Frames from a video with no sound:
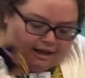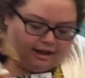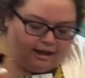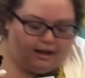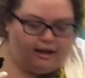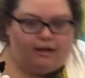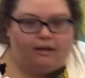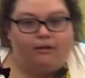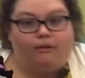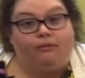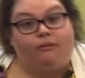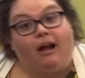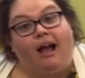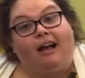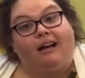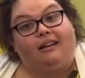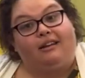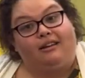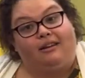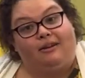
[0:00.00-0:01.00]
I'll
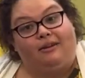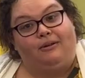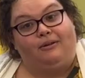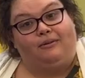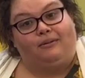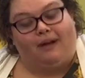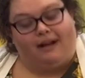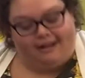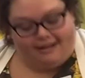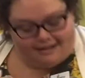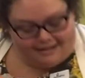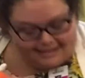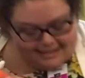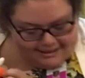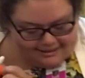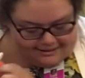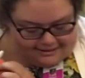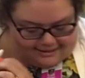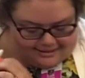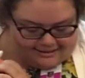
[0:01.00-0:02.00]
rock you, I'll
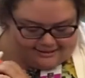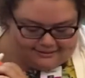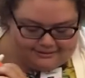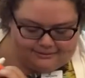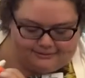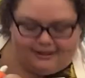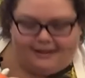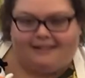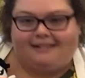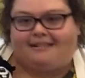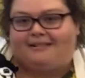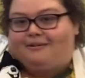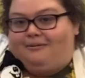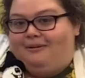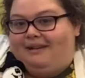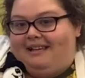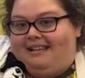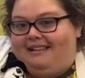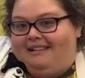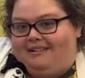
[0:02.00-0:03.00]
tickle you, I'll
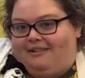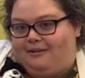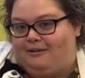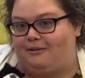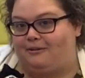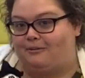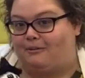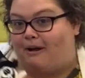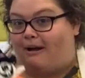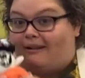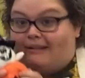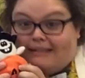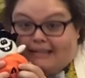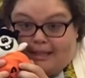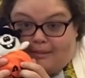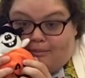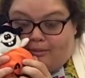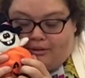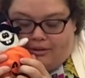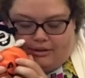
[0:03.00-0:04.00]
squeeze you, I'll
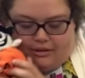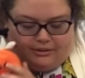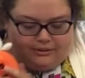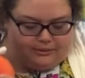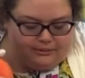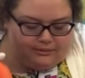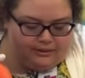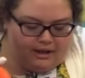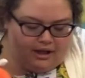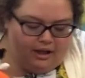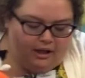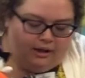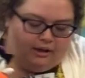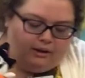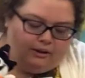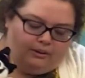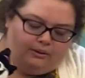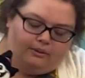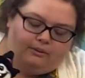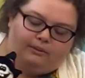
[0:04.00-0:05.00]
nibble you.
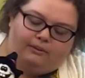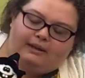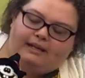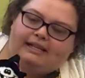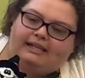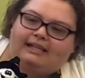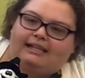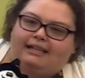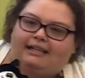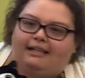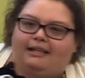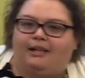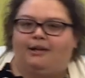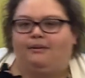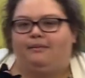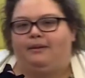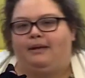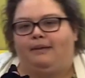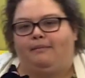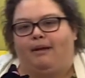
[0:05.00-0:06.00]
Oh, will
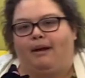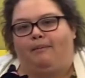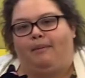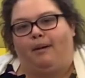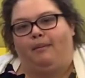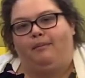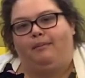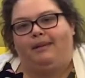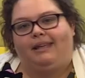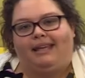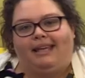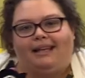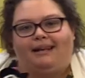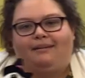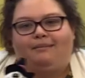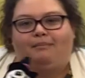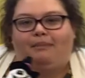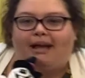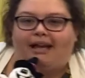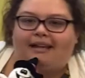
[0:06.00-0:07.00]
you be my
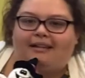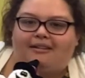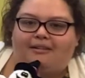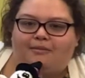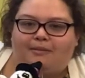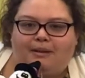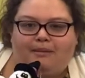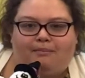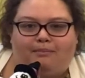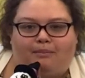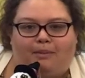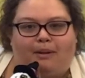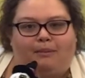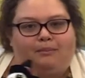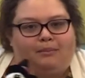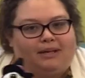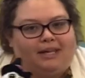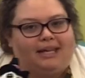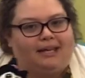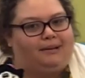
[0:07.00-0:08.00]
pumpkin, my sweet
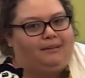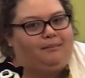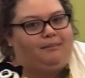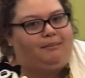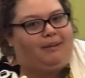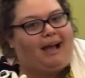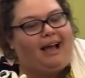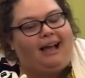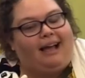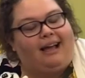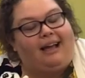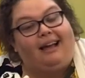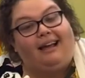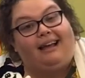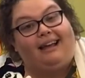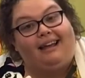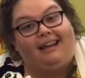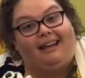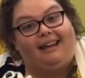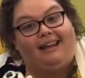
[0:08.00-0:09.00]
pumpkin
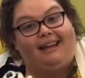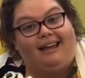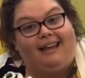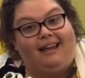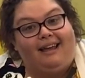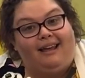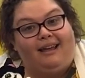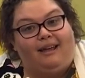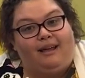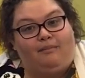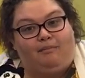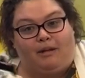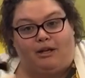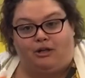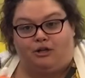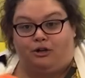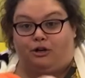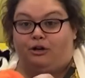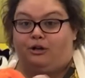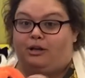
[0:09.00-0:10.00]
pie? Make
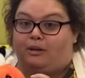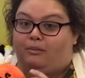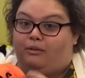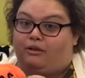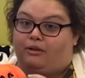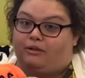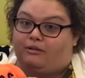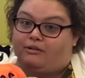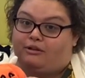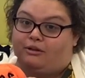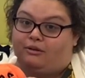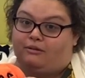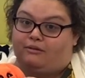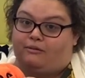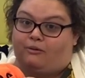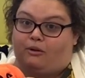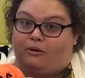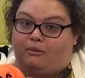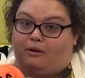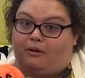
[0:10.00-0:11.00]
sure you nibble those toes
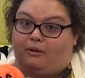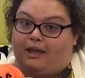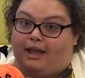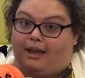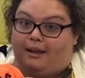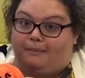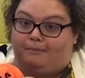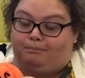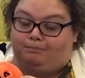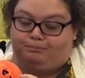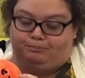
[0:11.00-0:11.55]
for me, okay?